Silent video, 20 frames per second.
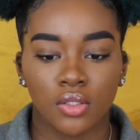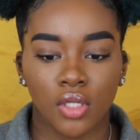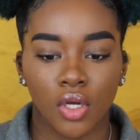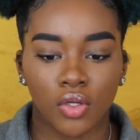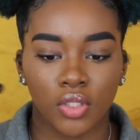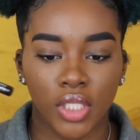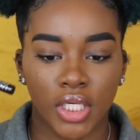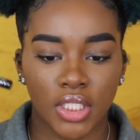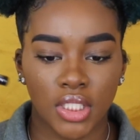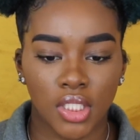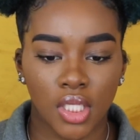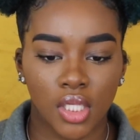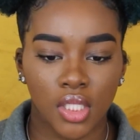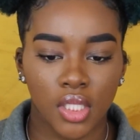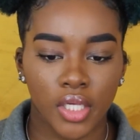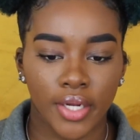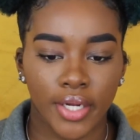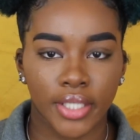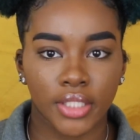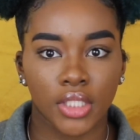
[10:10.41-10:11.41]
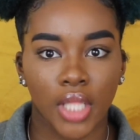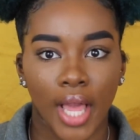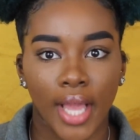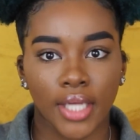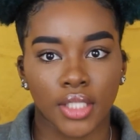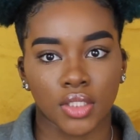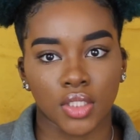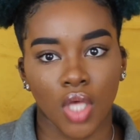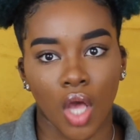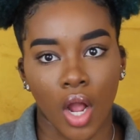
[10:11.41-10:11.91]
You know, they say they're in
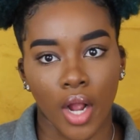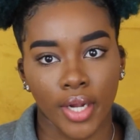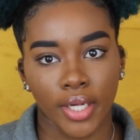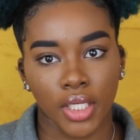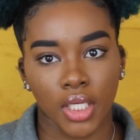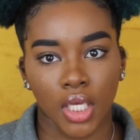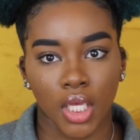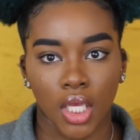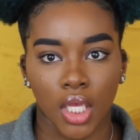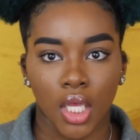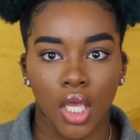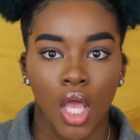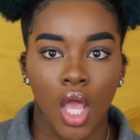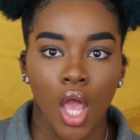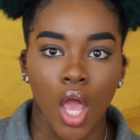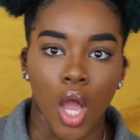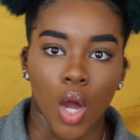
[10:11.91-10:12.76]
like Target